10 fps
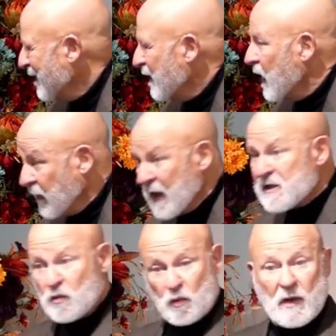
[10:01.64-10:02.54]
And
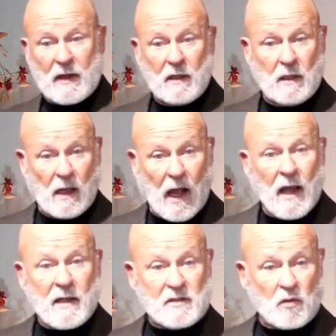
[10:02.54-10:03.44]
that's the way
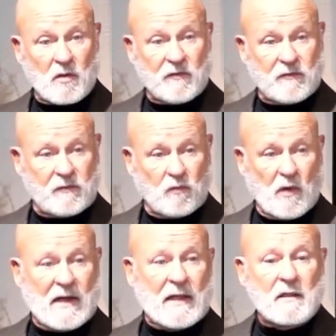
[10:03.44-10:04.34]
I sort of
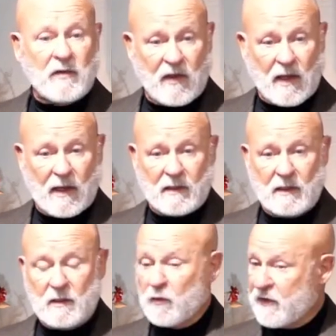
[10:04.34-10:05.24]
went into the
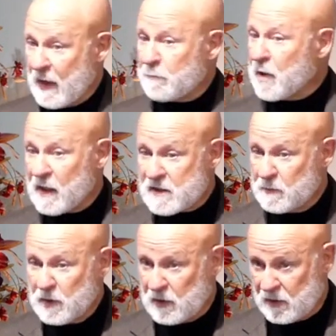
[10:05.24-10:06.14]
idea, with that
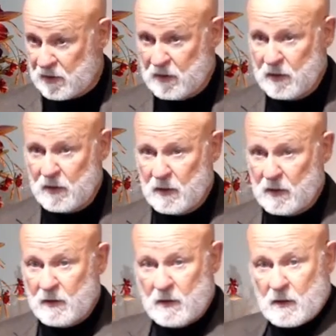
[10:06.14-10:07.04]
possibility
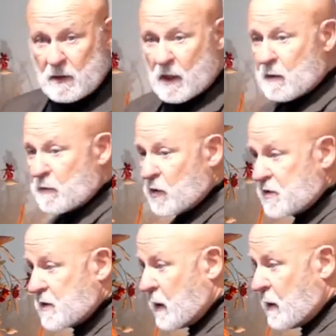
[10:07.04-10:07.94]
on both
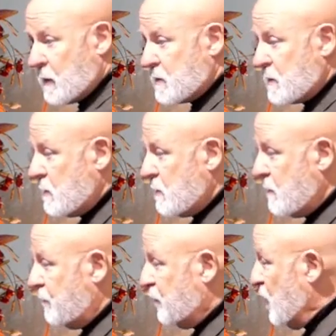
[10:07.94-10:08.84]
sides.
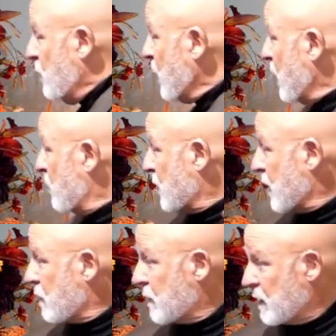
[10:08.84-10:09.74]
He might
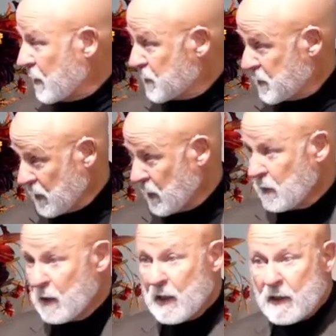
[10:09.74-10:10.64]
make me upset,
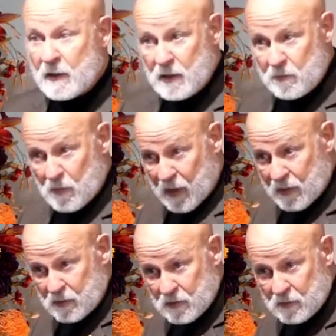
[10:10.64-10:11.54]
and he
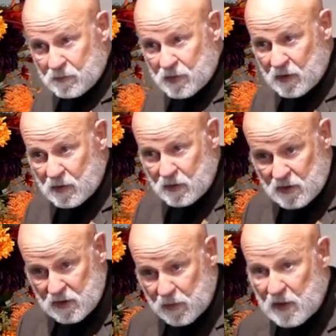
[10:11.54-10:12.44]
might be
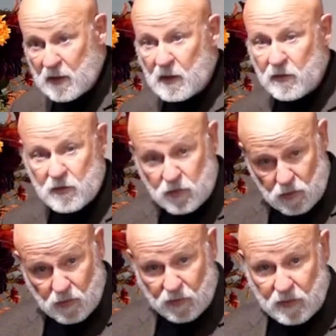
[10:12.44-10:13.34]
speaking the
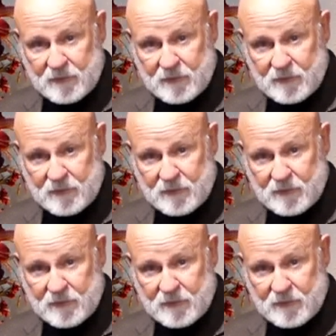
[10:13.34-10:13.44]
truth.